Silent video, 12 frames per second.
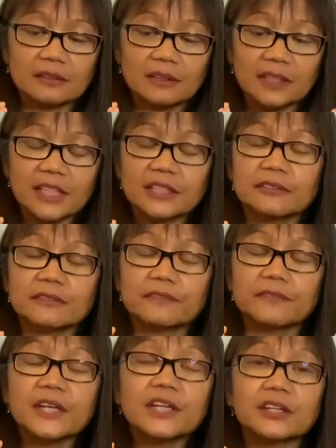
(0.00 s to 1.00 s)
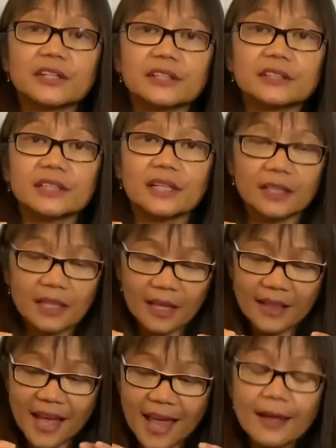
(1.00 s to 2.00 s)
each fingers and
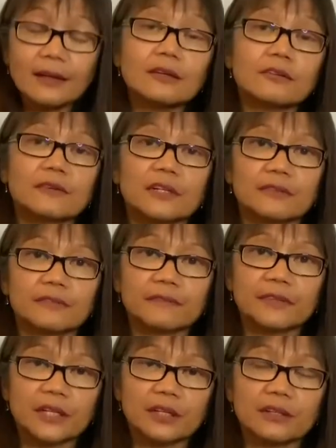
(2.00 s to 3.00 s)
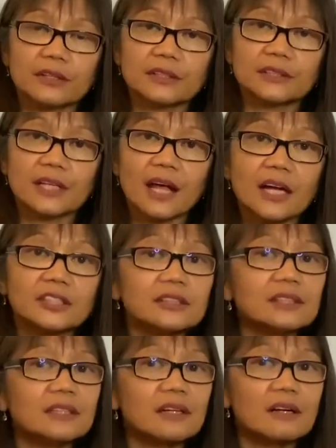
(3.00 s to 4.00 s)
the end of our fingers
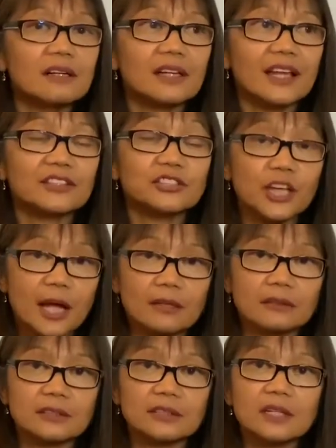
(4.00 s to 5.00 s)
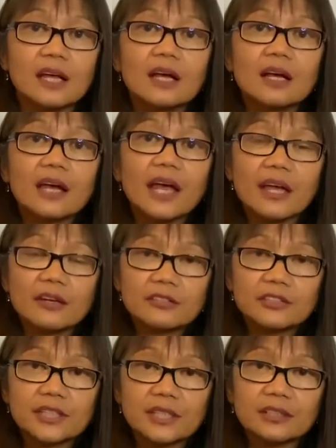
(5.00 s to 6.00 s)
actually are like channels,
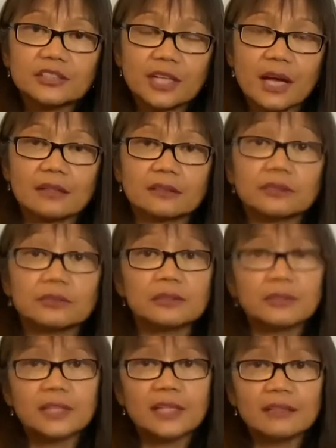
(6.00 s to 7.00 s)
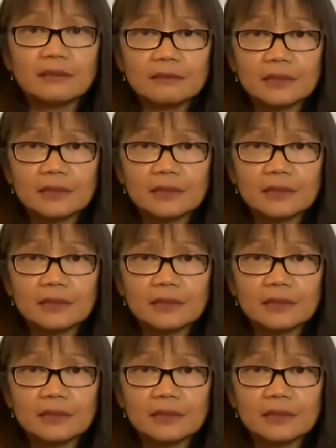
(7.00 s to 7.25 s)
energy channels, or in